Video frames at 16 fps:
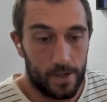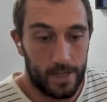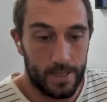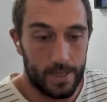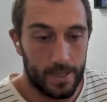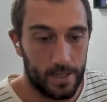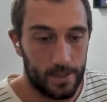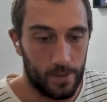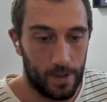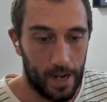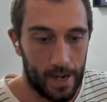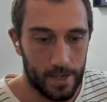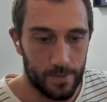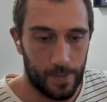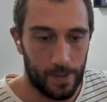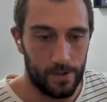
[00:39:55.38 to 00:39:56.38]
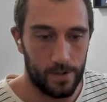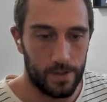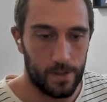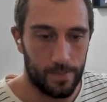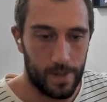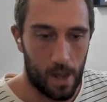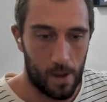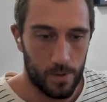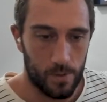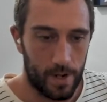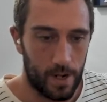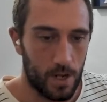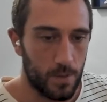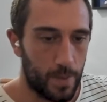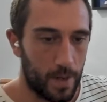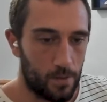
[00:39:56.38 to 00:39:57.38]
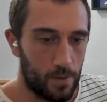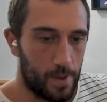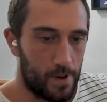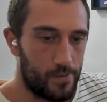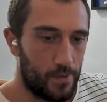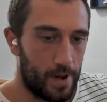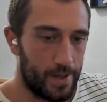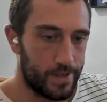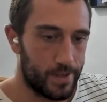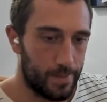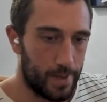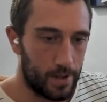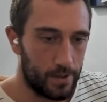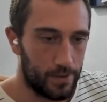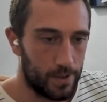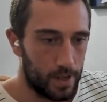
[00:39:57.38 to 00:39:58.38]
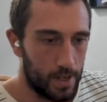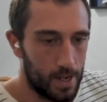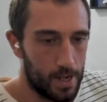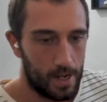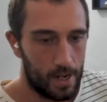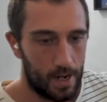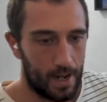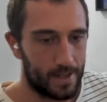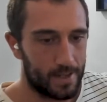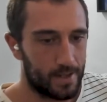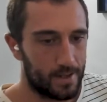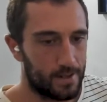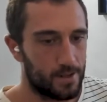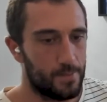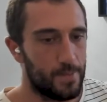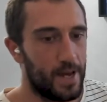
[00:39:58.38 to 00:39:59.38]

at least that's what I experience sometimes when I speak with my friends about like the